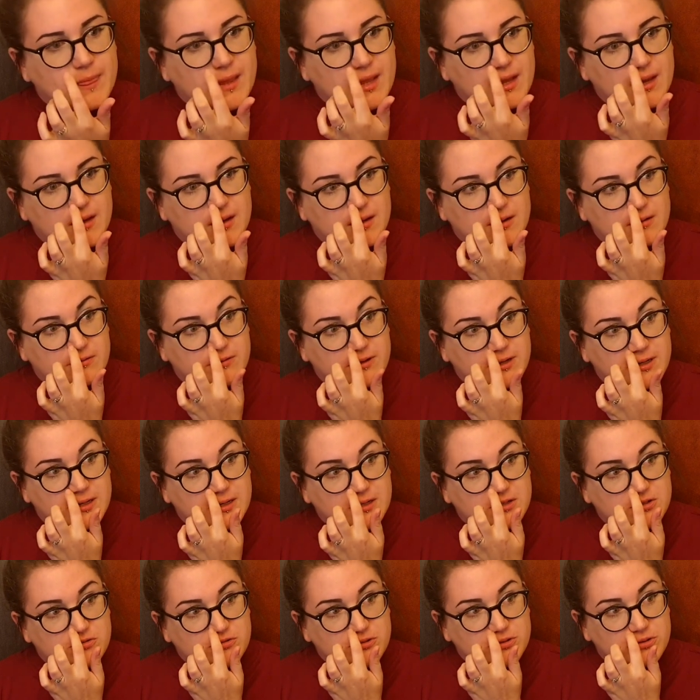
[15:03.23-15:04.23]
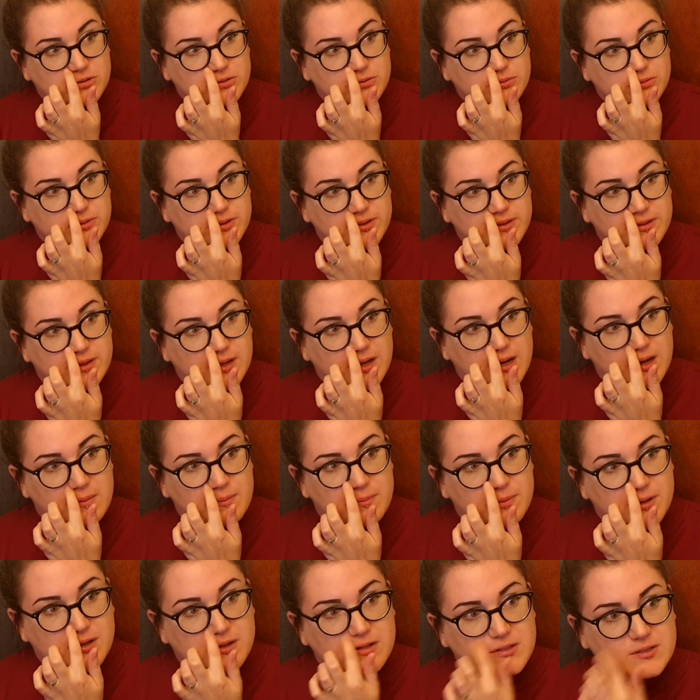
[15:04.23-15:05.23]
And I really struggle with that
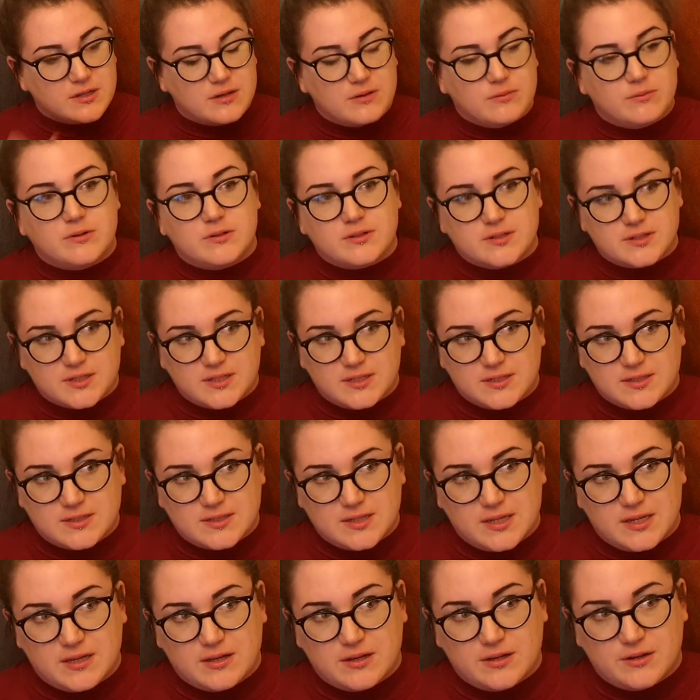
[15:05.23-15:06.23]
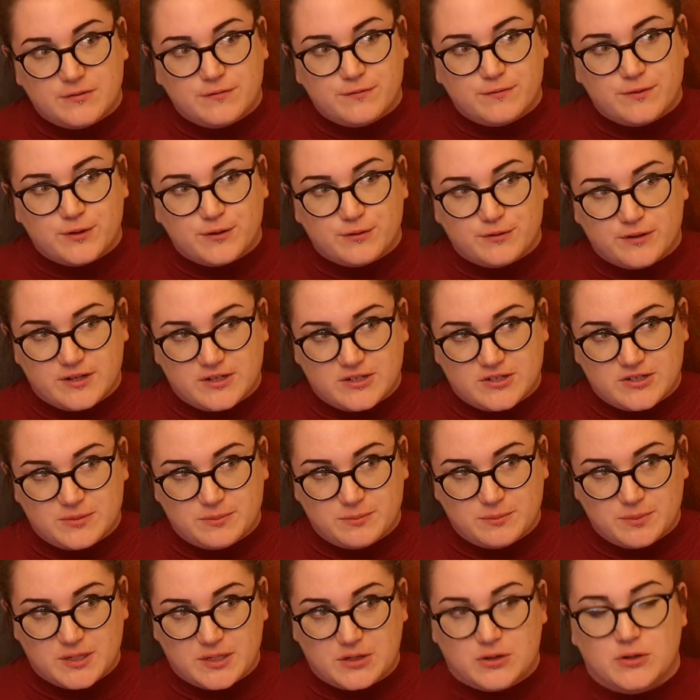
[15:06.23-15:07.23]
because I want to see her flourish and
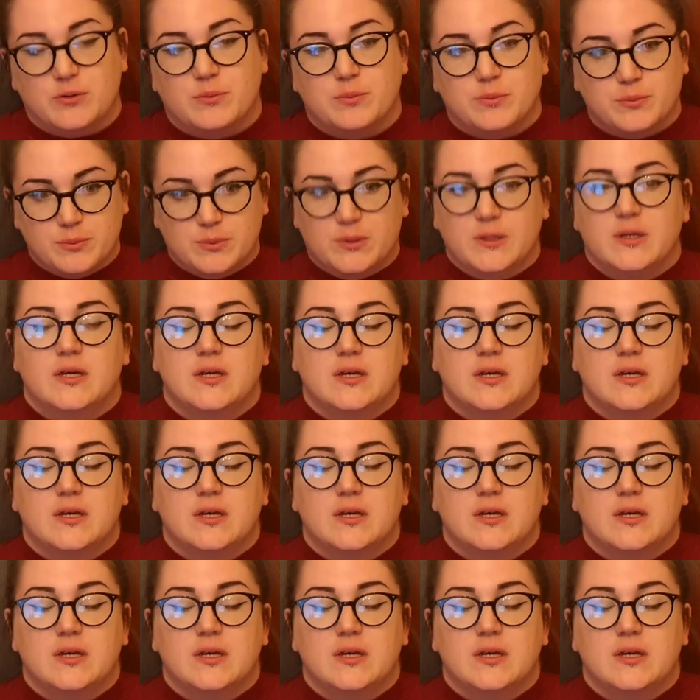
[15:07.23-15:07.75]
become